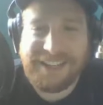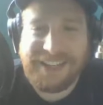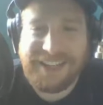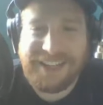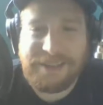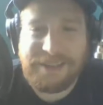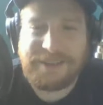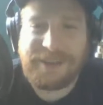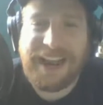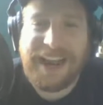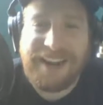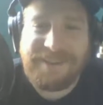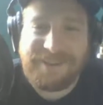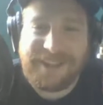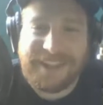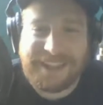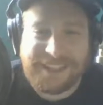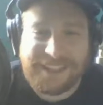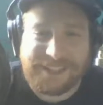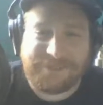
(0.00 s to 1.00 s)
You kind of
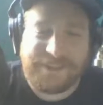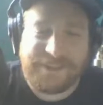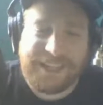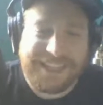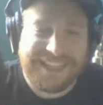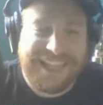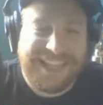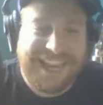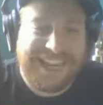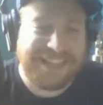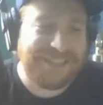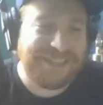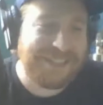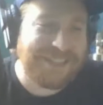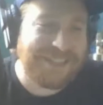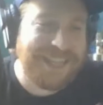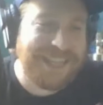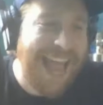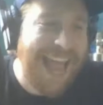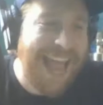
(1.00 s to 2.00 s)
get this feeling that he's
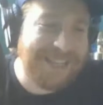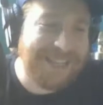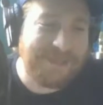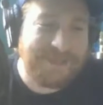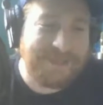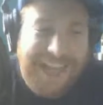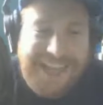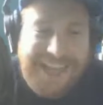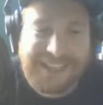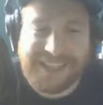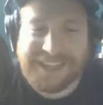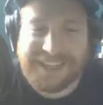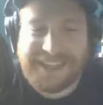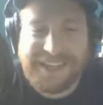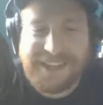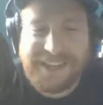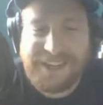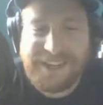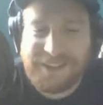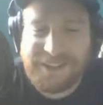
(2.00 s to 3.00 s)
just actualizing
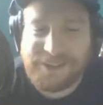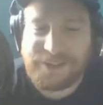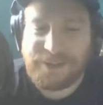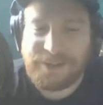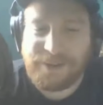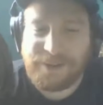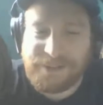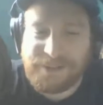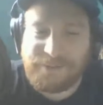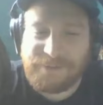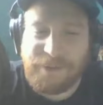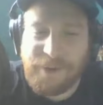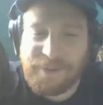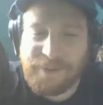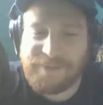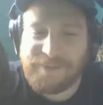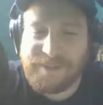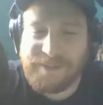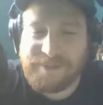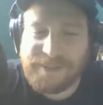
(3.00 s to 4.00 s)
the truest form
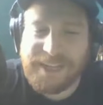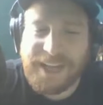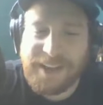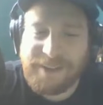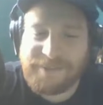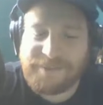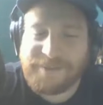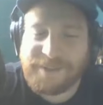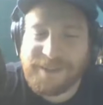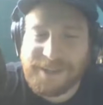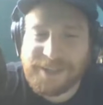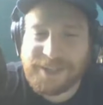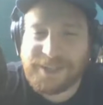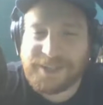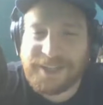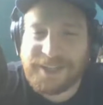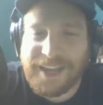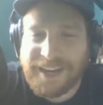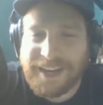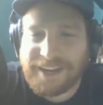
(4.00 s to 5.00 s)
of himself and
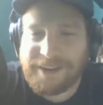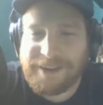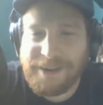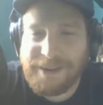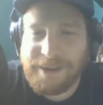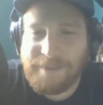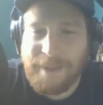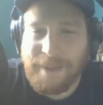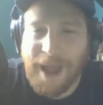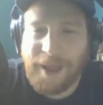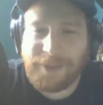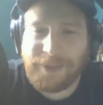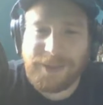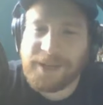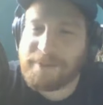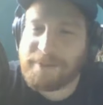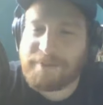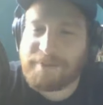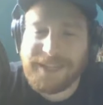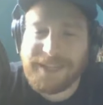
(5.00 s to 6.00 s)
just out
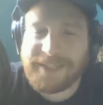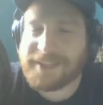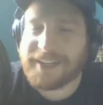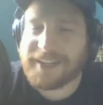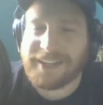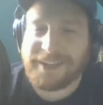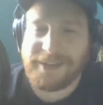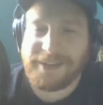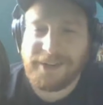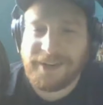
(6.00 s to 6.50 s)
there beasting.